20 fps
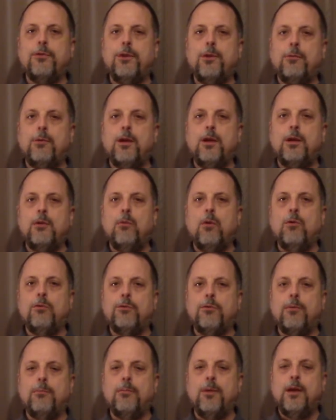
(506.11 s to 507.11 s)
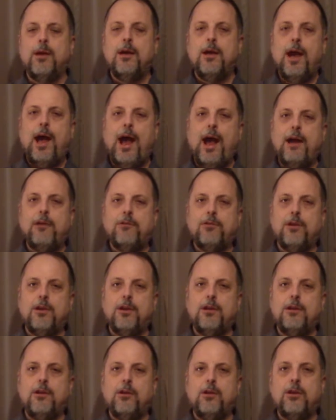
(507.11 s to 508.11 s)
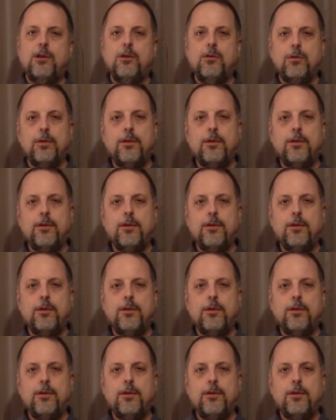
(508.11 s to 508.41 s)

that really want some action in their cue,